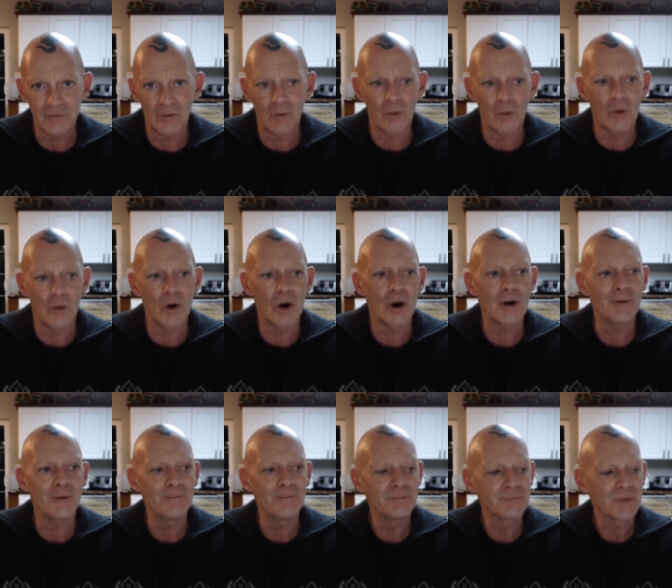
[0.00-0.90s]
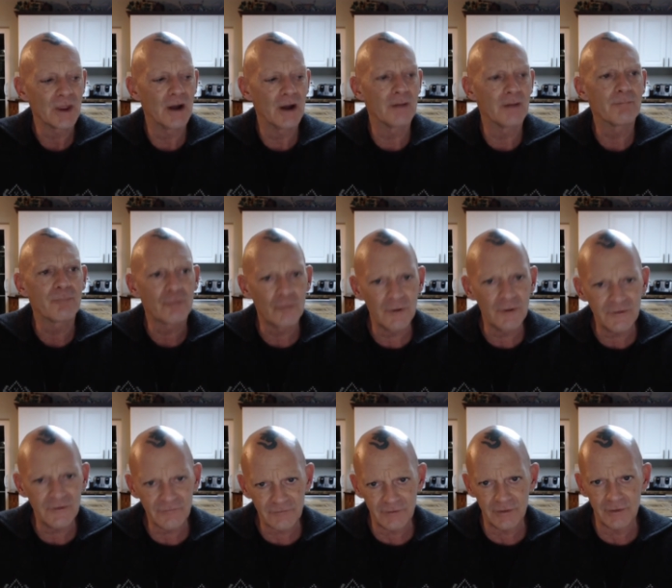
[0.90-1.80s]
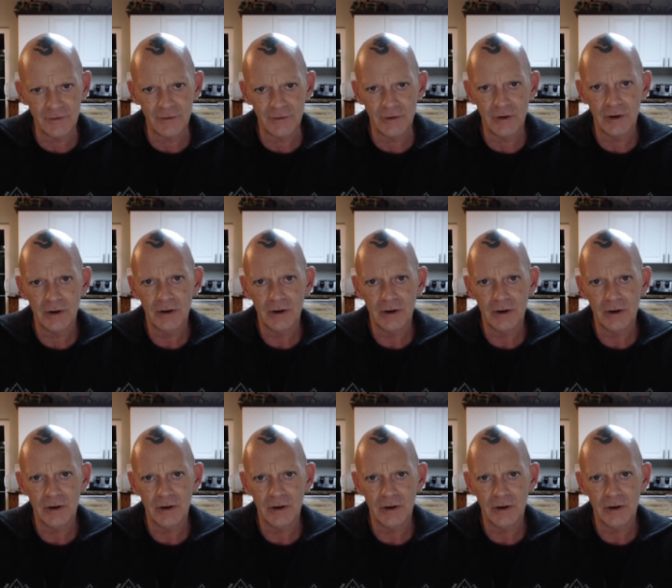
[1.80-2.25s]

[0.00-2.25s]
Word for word: or a prison